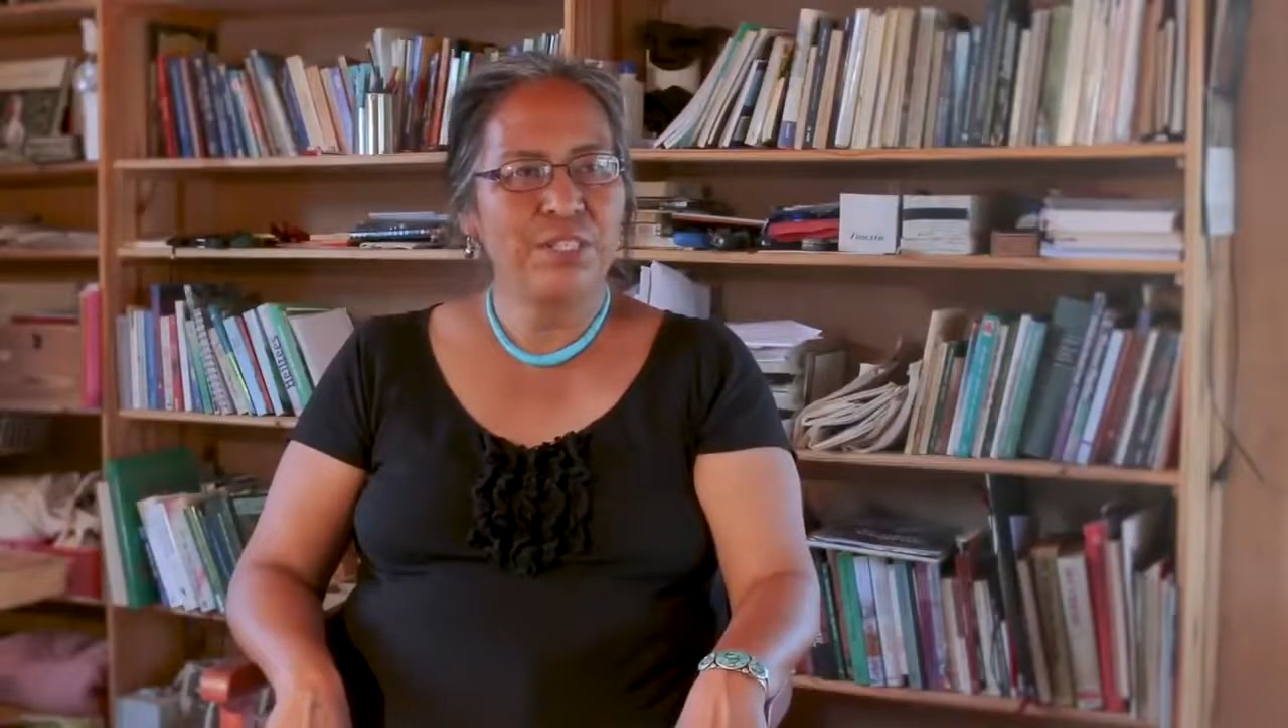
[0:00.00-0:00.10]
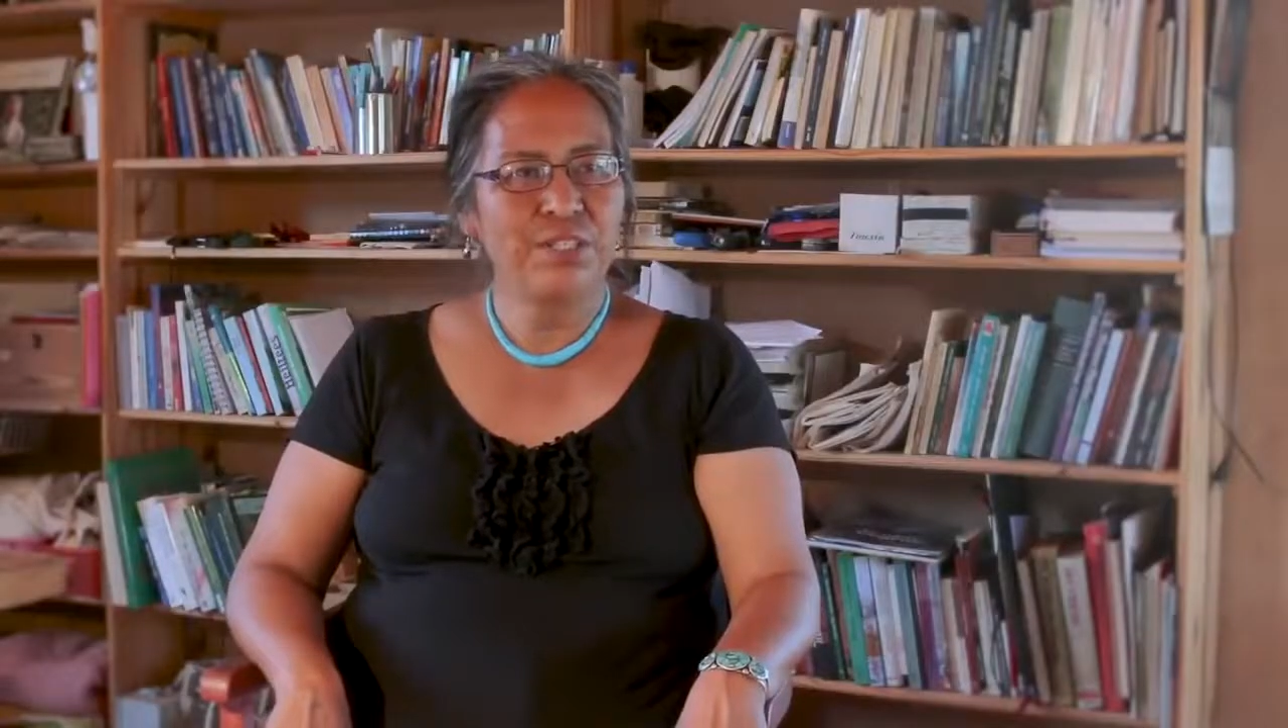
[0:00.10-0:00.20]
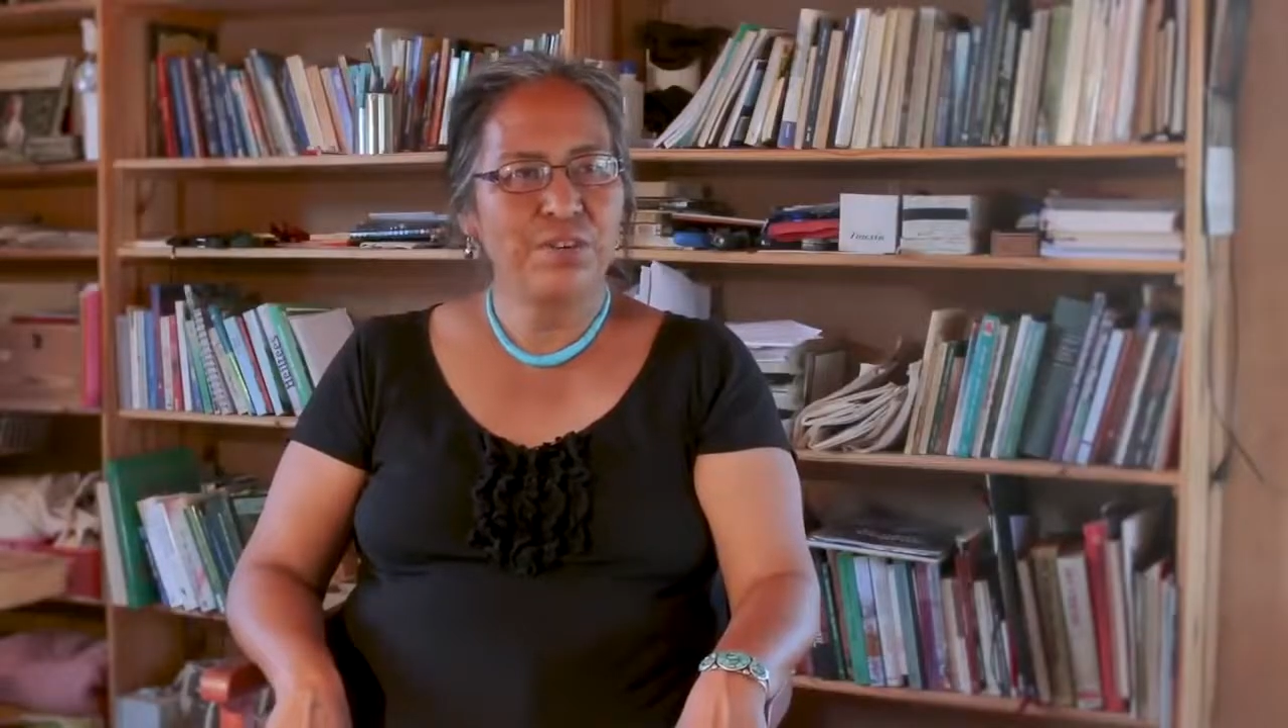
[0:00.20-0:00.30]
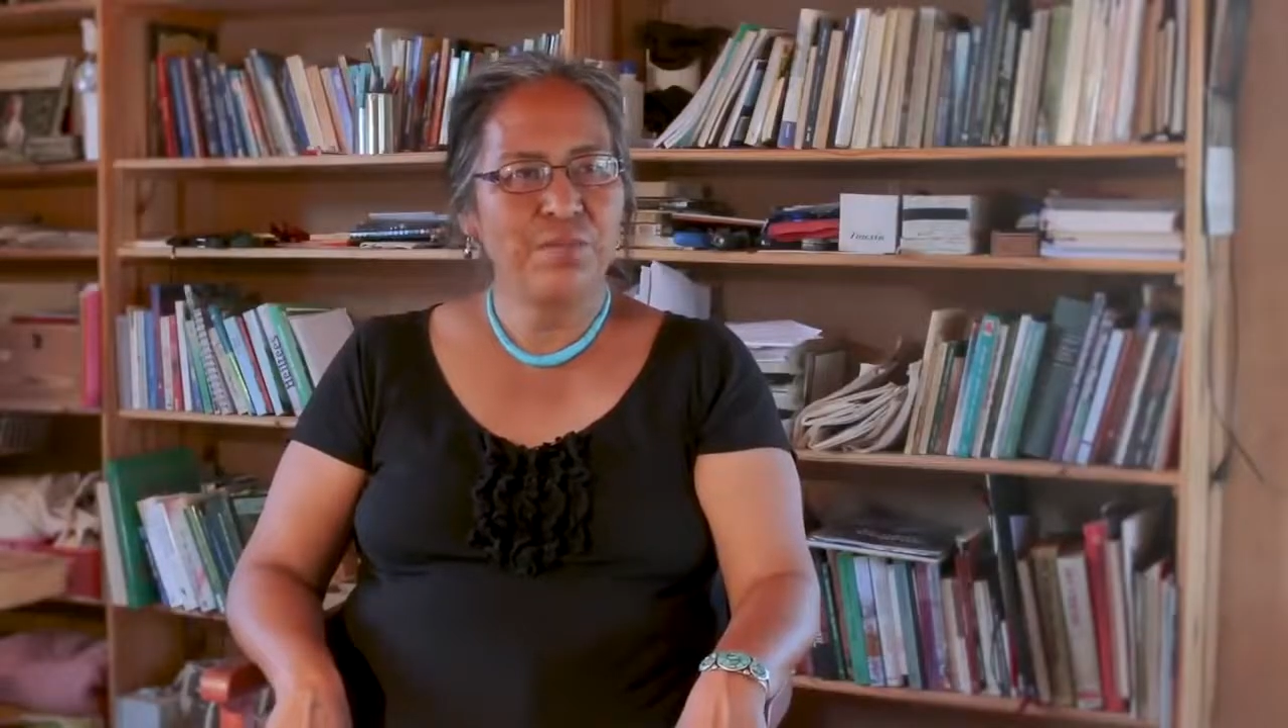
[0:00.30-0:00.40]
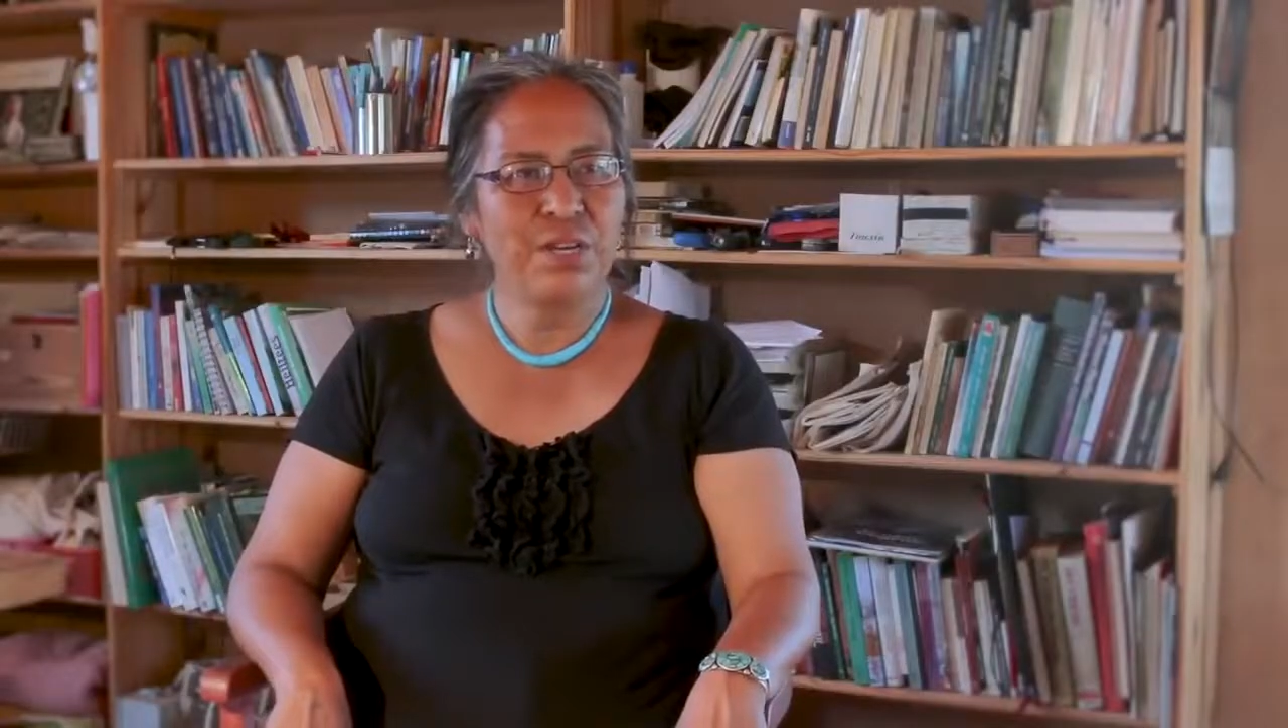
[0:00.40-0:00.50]

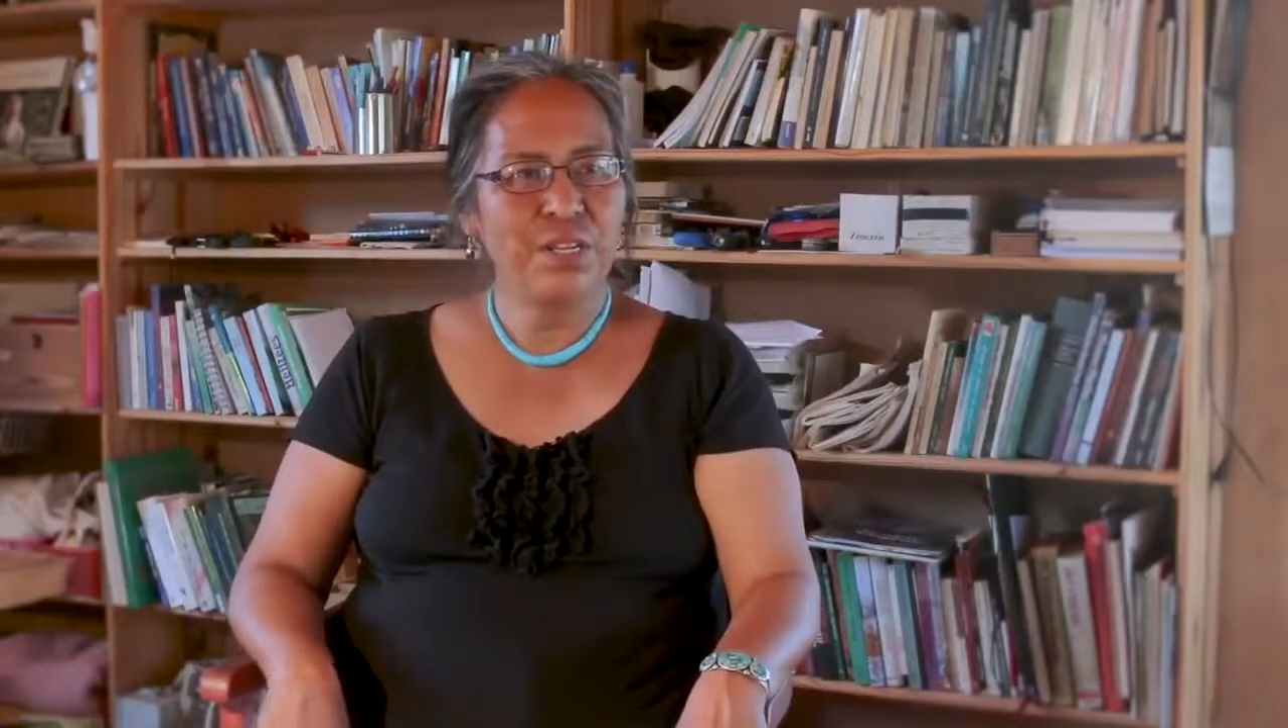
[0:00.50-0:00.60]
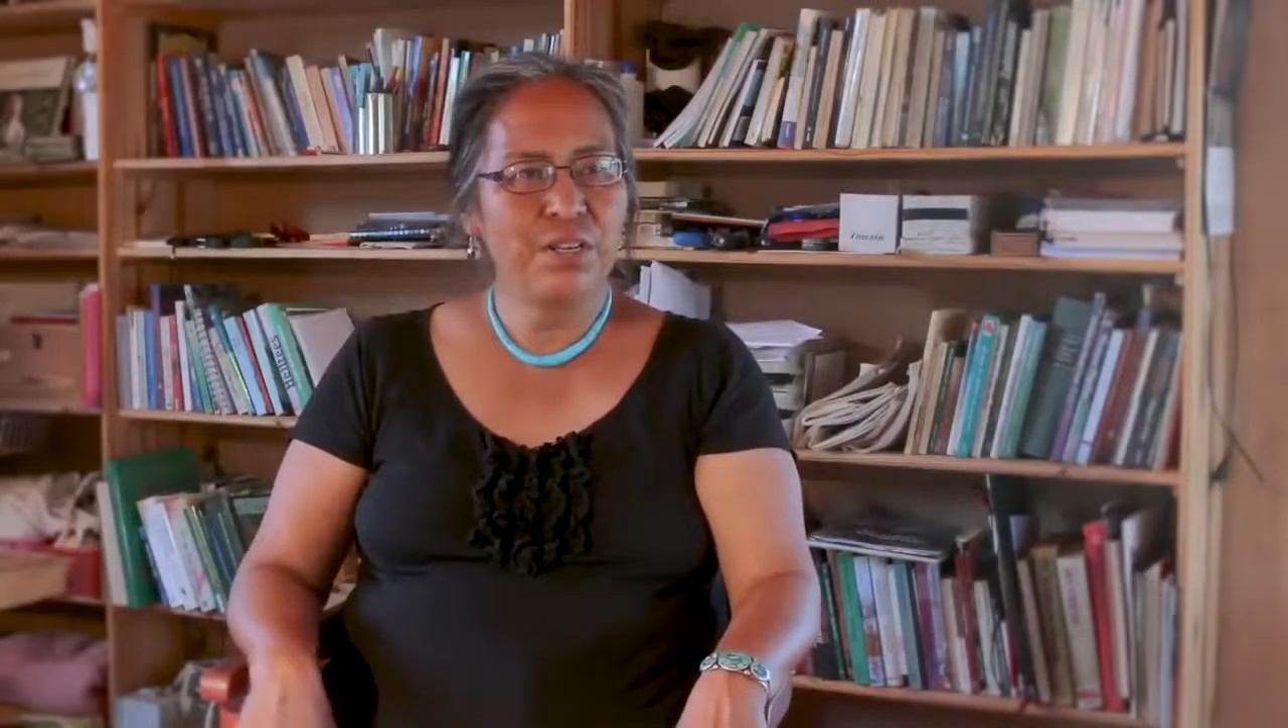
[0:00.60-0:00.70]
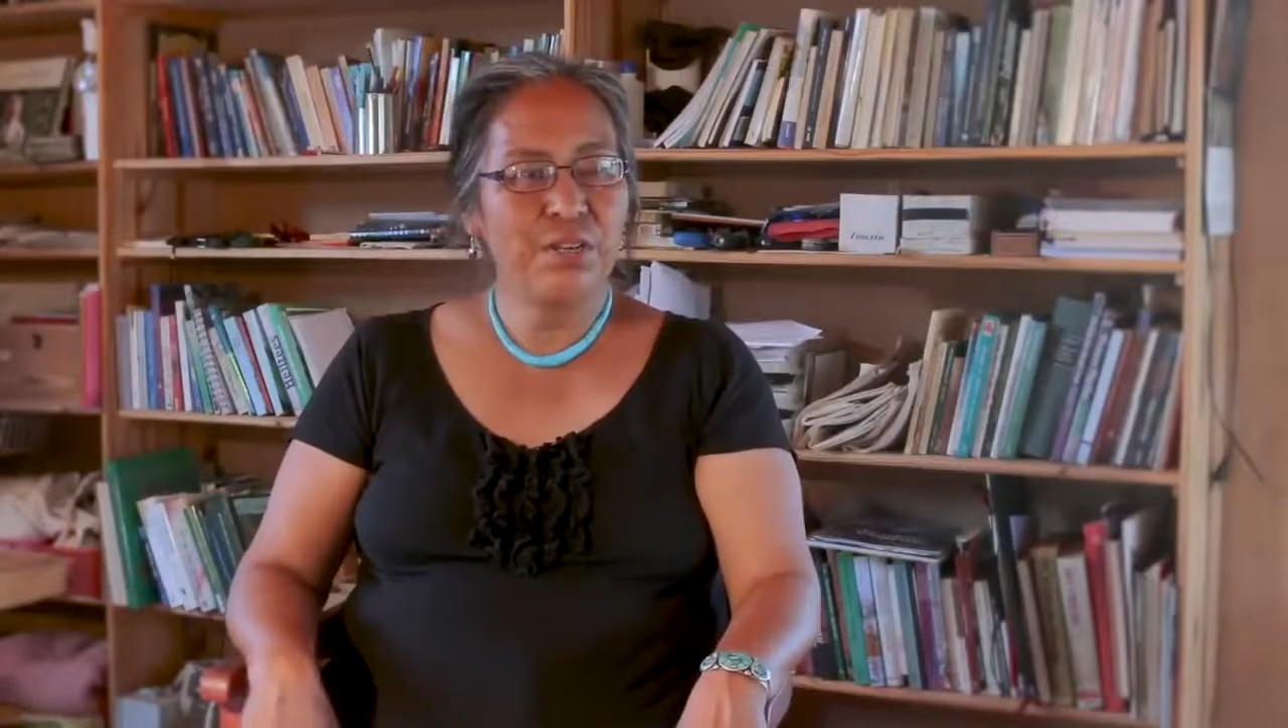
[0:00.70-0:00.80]
sure what